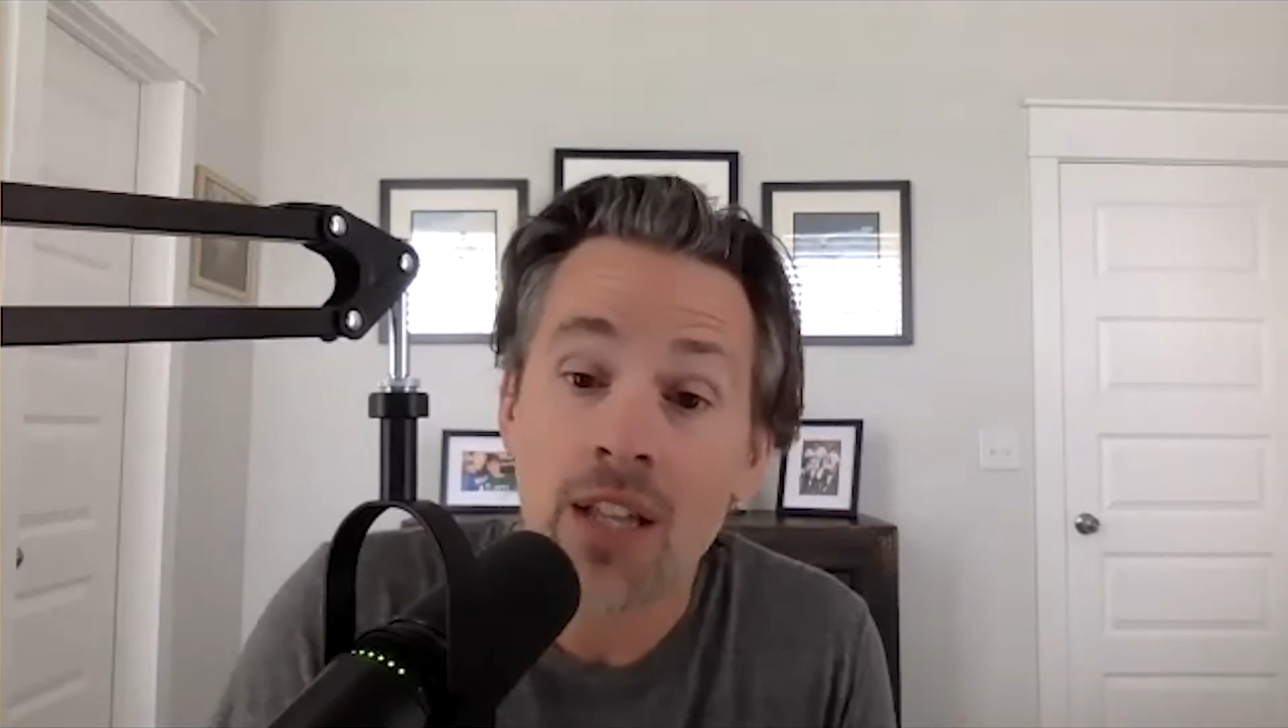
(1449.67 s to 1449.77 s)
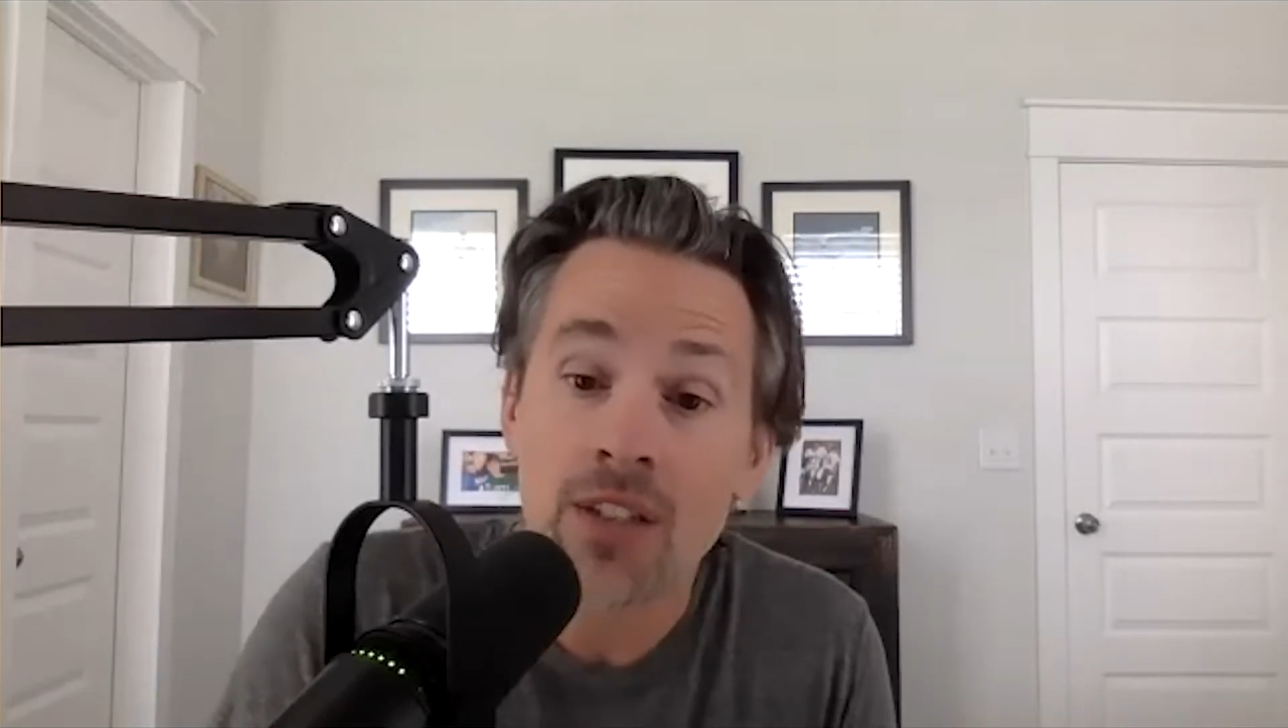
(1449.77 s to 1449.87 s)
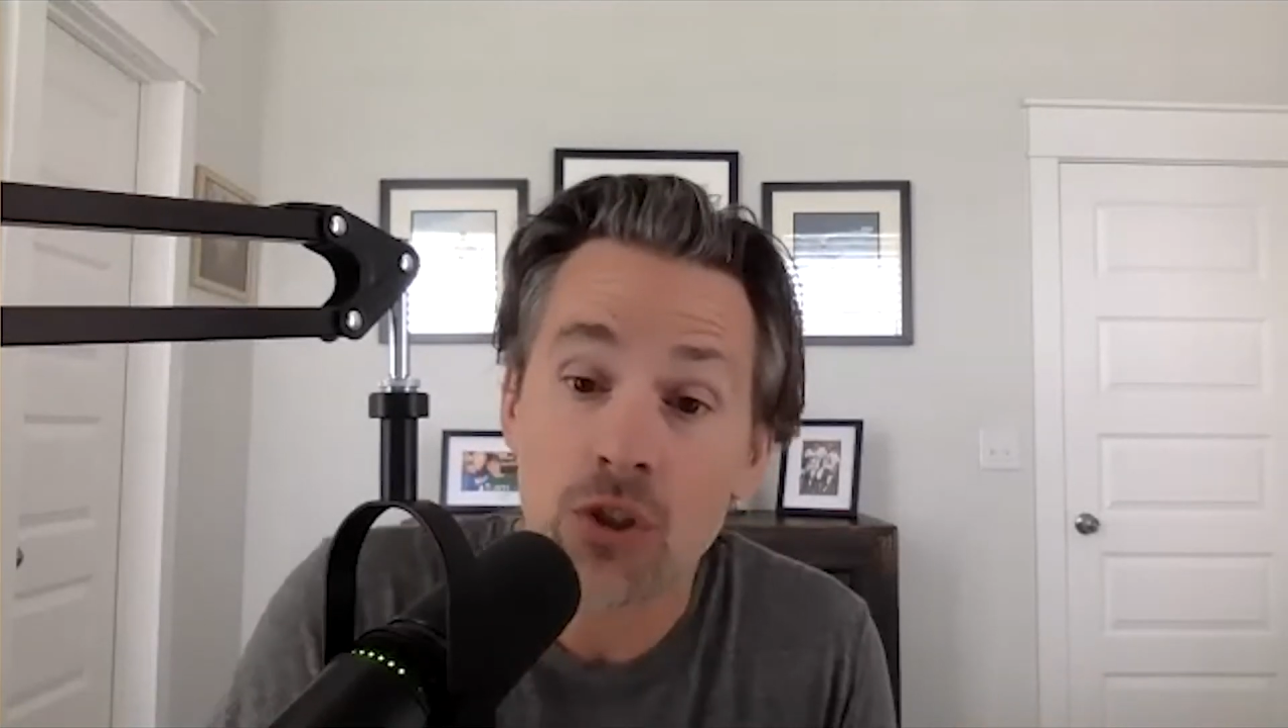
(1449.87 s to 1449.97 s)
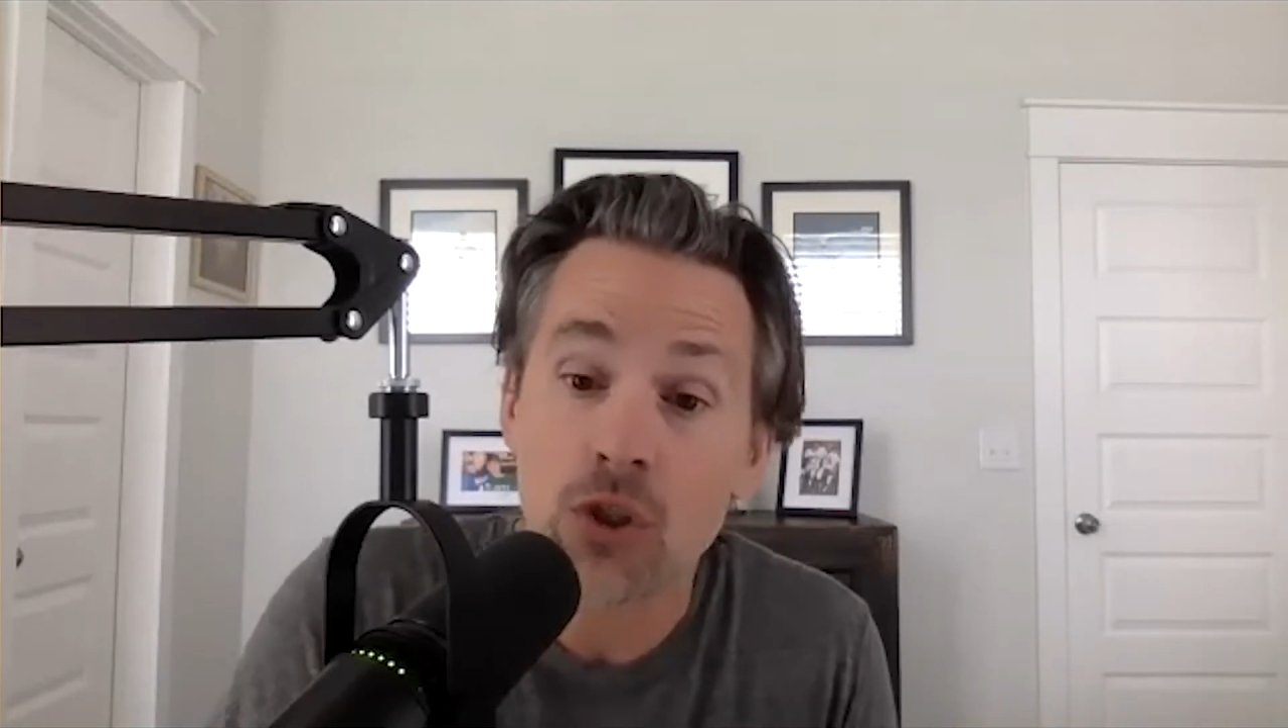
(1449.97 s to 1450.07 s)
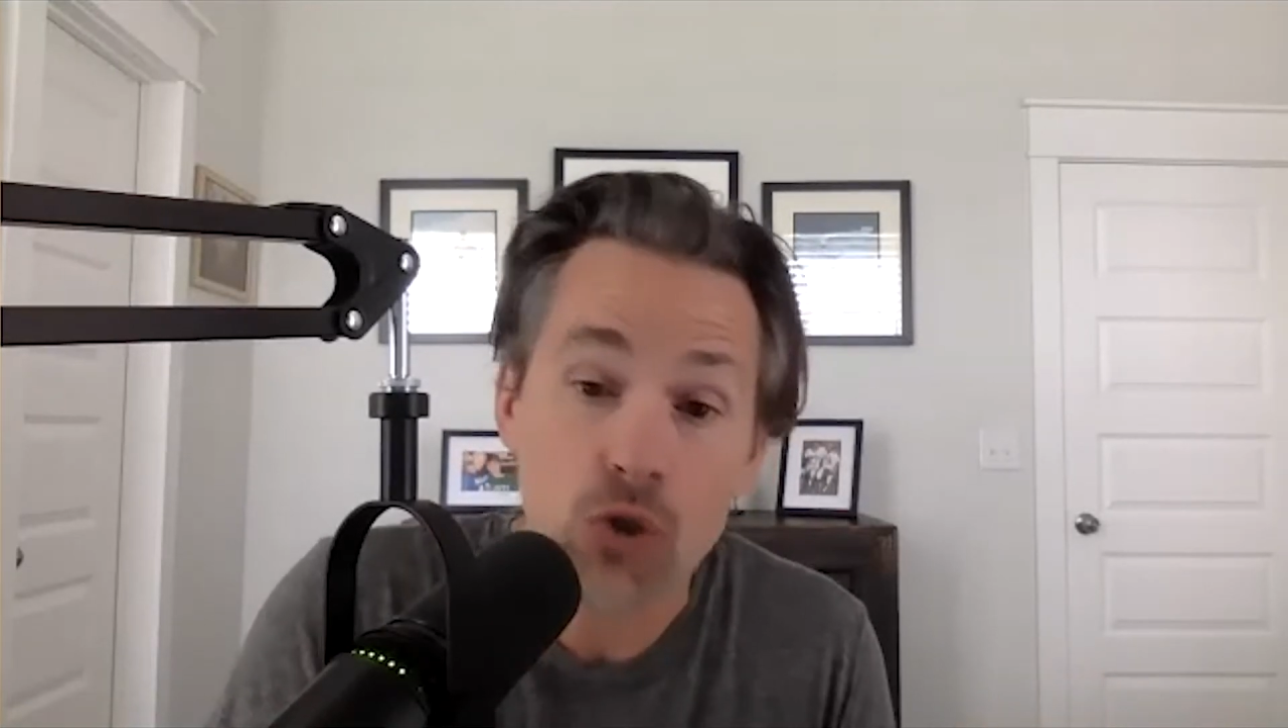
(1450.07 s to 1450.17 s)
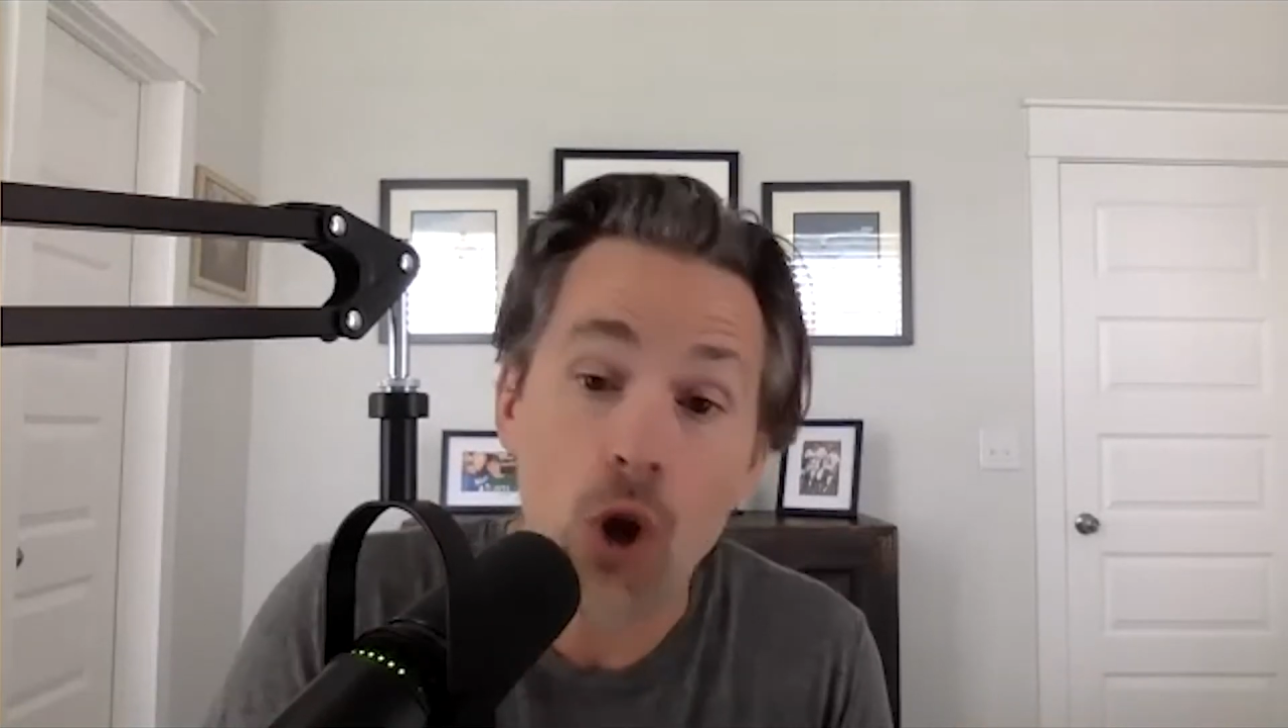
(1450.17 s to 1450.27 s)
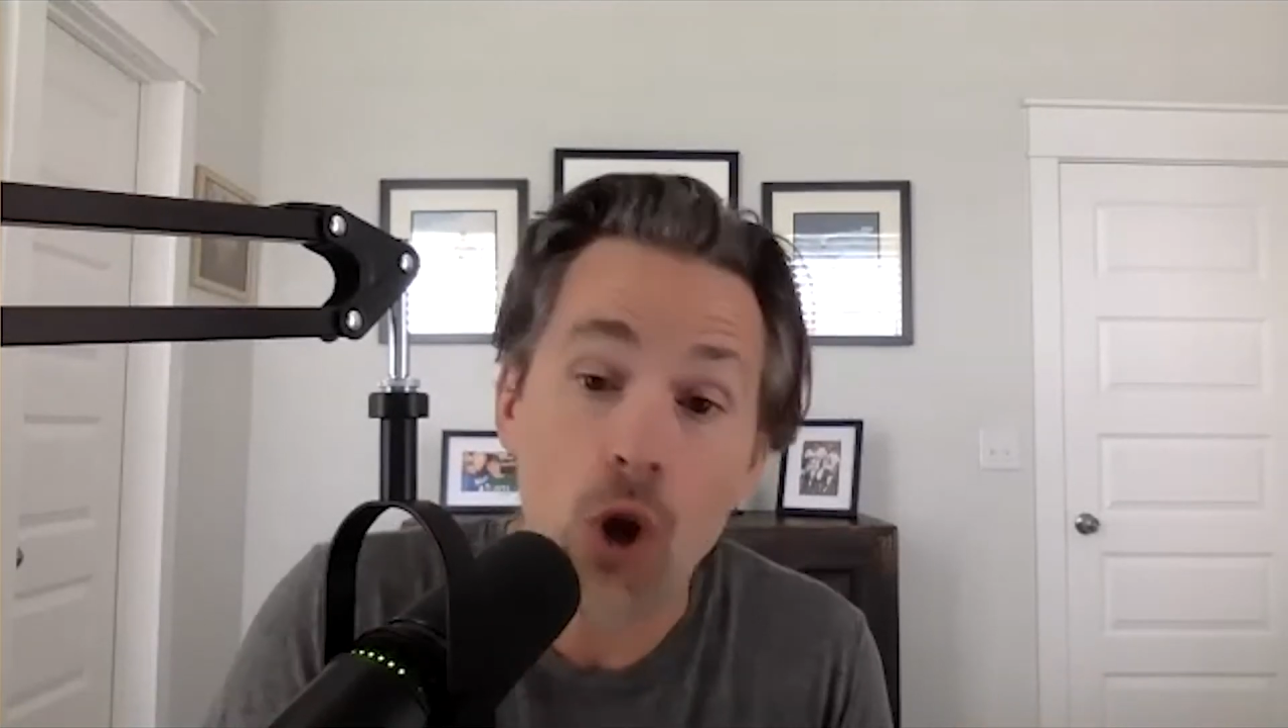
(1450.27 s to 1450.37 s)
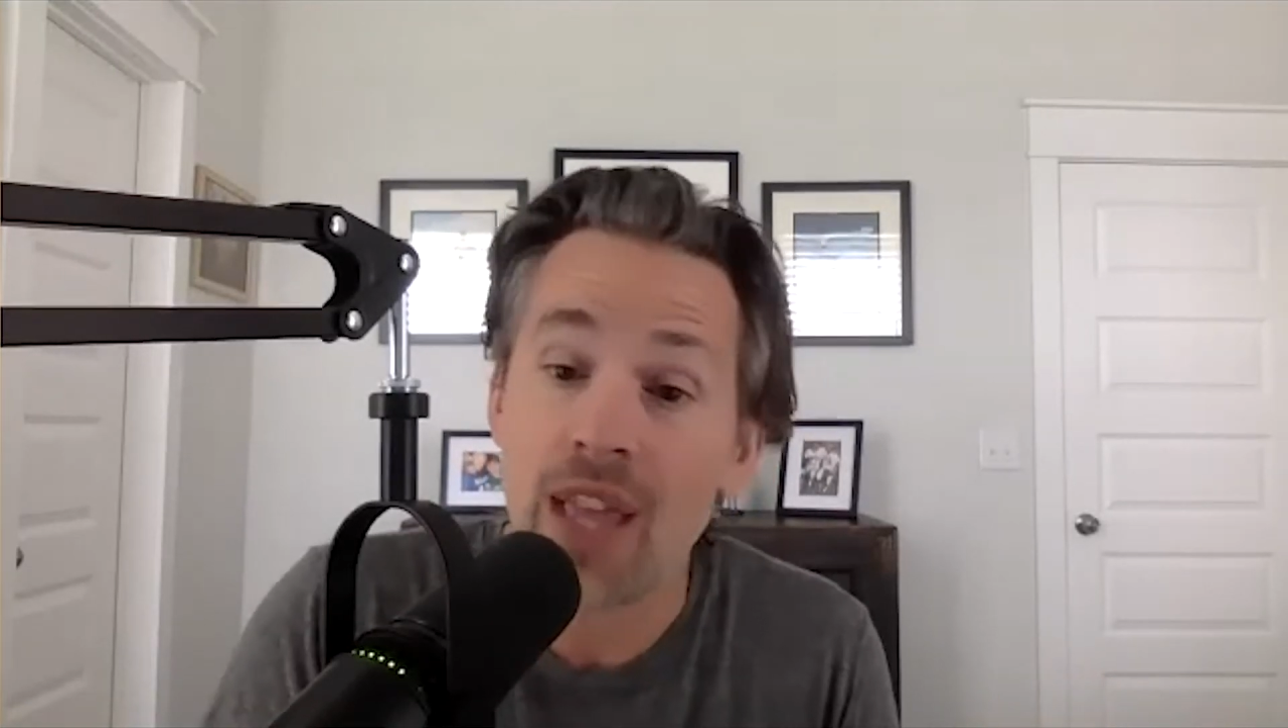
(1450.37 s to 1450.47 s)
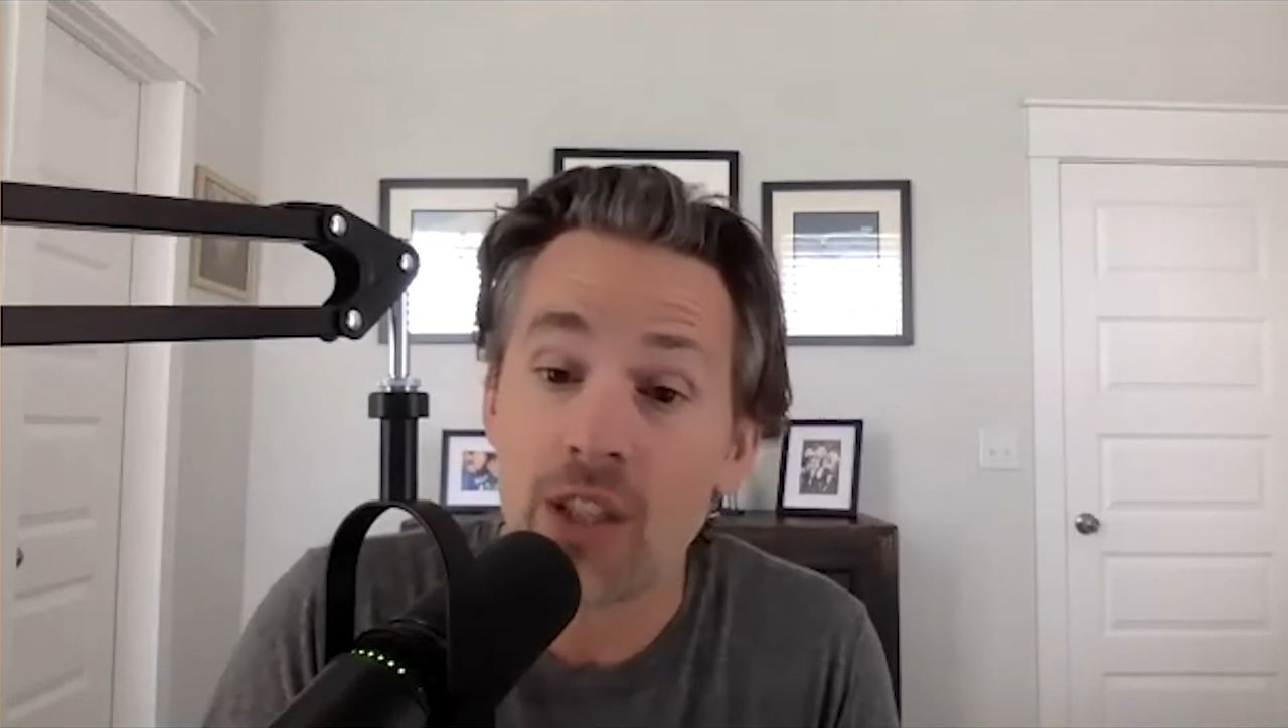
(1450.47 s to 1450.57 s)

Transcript: did you know that